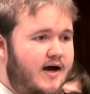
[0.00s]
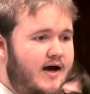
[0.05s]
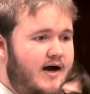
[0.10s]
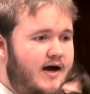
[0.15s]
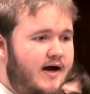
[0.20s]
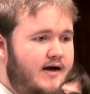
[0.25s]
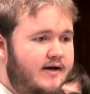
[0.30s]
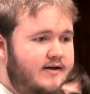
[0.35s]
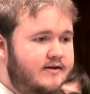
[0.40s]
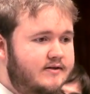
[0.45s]

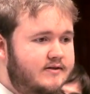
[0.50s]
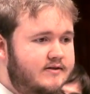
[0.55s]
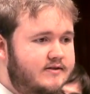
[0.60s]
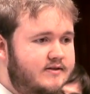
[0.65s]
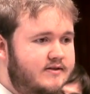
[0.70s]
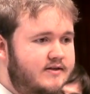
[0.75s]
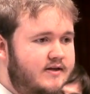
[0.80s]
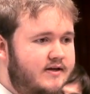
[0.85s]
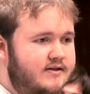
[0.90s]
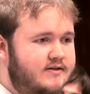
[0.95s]

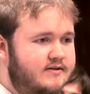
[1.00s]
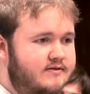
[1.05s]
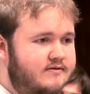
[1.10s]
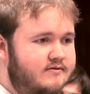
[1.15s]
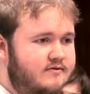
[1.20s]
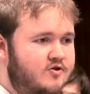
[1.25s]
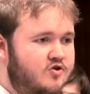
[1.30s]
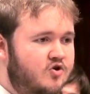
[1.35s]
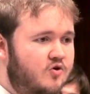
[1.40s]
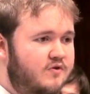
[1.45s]
And
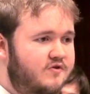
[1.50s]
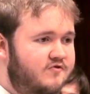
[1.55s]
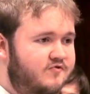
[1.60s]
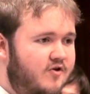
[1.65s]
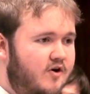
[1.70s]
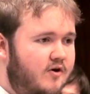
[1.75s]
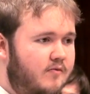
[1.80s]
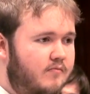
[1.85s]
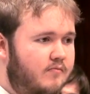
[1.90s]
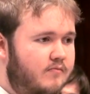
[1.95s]
coming
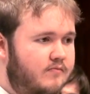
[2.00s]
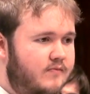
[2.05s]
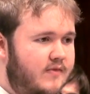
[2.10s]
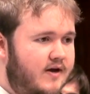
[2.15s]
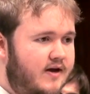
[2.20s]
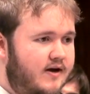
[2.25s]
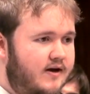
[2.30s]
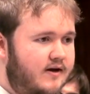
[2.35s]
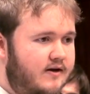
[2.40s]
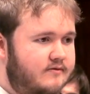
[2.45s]
from
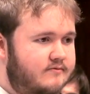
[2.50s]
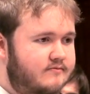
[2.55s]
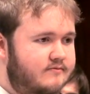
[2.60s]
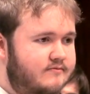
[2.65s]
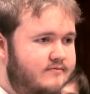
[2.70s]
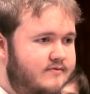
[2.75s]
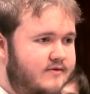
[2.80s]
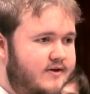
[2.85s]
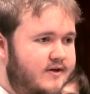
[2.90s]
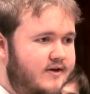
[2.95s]

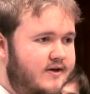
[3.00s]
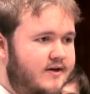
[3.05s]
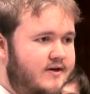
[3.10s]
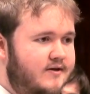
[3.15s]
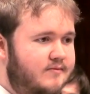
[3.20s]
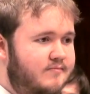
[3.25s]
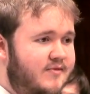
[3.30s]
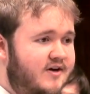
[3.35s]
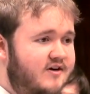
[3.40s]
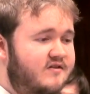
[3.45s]

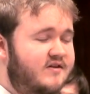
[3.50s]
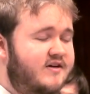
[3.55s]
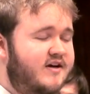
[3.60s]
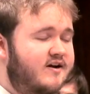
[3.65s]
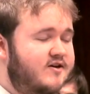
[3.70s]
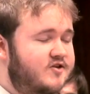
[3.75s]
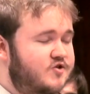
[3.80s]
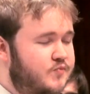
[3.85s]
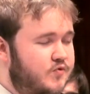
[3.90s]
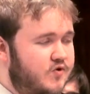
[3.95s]
many of the
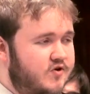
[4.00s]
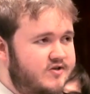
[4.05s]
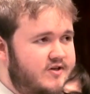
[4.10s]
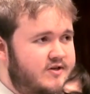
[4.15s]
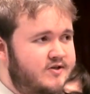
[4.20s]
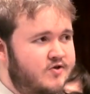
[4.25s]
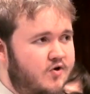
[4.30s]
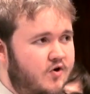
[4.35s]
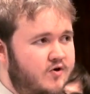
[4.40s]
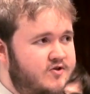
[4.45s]
care supports I
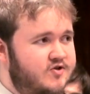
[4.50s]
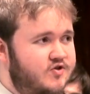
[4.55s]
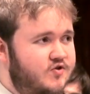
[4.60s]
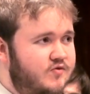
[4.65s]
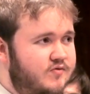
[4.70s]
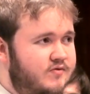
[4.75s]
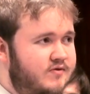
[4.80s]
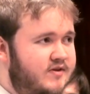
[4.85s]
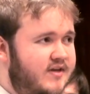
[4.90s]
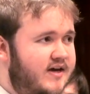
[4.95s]
talk
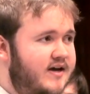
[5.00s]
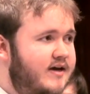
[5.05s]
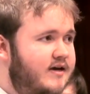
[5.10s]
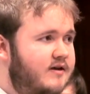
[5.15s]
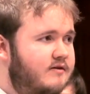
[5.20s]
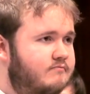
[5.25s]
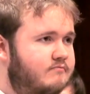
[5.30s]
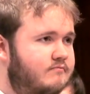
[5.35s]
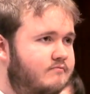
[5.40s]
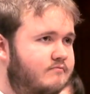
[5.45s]
to,
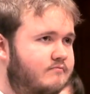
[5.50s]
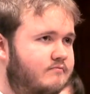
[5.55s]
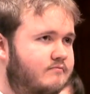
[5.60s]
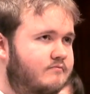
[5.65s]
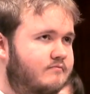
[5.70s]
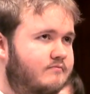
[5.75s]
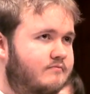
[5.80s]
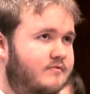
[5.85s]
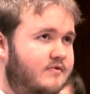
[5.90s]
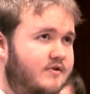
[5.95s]
there's
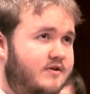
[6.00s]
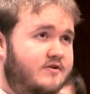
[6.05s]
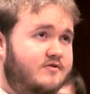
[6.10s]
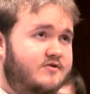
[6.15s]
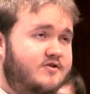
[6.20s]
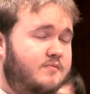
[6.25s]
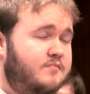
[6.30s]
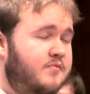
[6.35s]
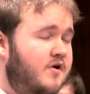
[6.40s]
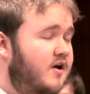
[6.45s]

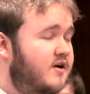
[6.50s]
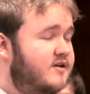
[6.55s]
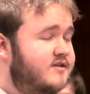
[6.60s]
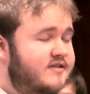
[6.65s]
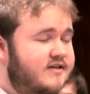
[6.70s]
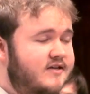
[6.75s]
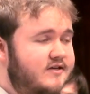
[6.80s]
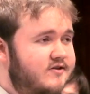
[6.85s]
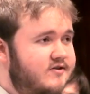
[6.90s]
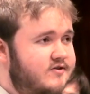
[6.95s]
a
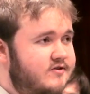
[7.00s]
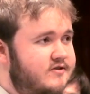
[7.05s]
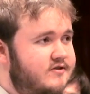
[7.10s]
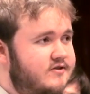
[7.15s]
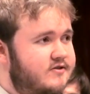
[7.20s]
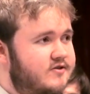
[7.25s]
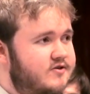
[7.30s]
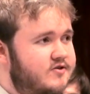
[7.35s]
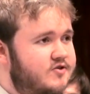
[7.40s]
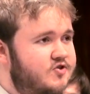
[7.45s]
policy,
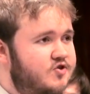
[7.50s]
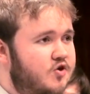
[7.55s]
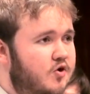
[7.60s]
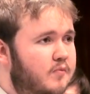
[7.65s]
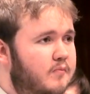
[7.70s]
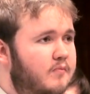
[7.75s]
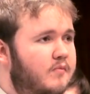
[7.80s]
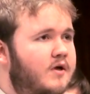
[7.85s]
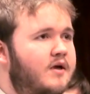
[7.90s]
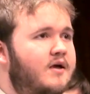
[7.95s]
there's
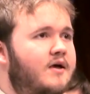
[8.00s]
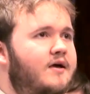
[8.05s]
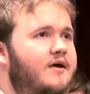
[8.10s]
some